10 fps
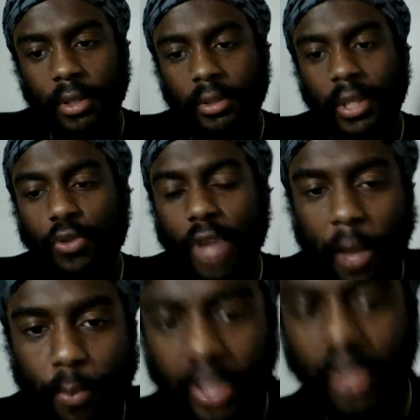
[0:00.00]
Then you
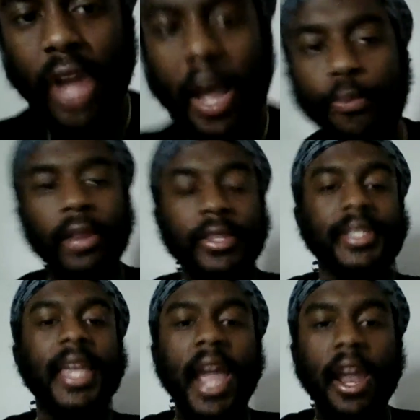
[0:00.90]
got brothers
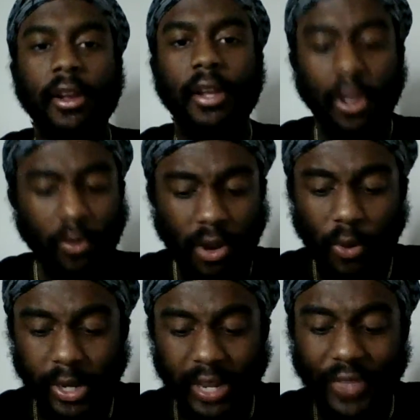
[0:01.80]
scared. Well,
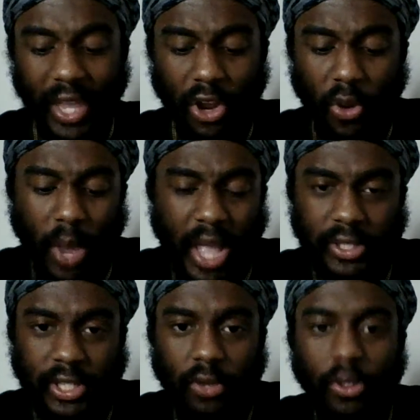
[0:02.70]
what if they don't want
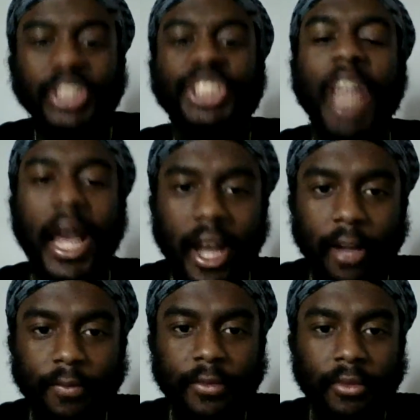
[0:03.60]
to? Shut
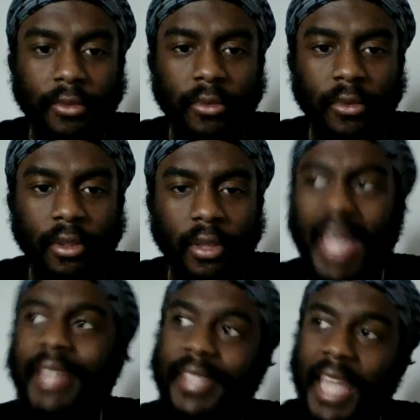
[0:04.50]
up
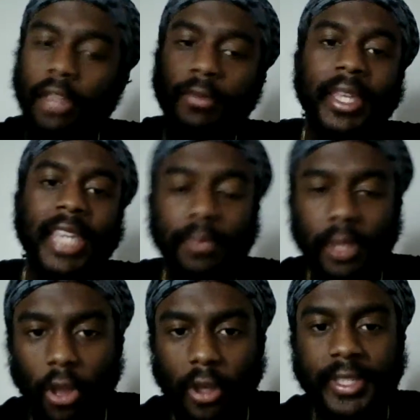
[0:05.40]
and tell them to keep the
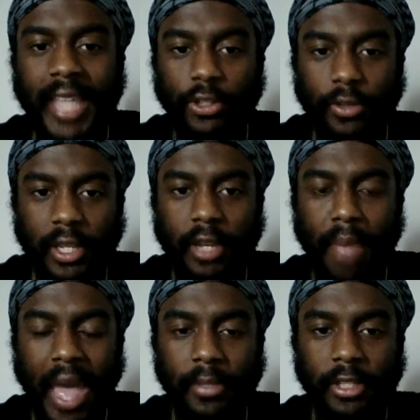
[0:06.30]
law, statutes, and
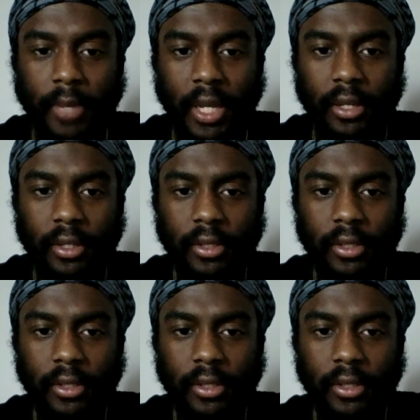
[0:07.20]
commandments, man.